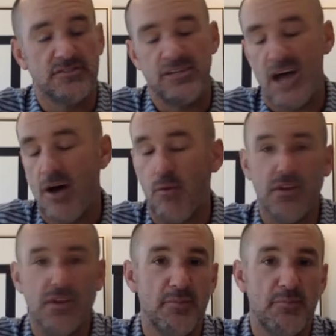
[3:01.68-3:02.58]
not
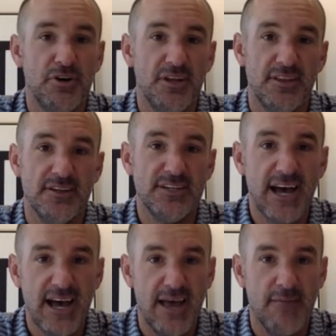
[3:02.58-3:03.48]
willing to put in the
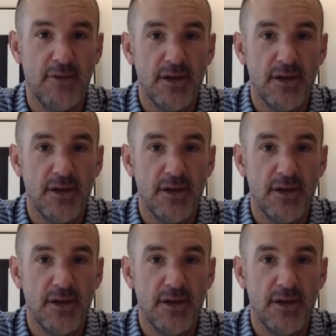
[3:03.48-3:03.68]
time,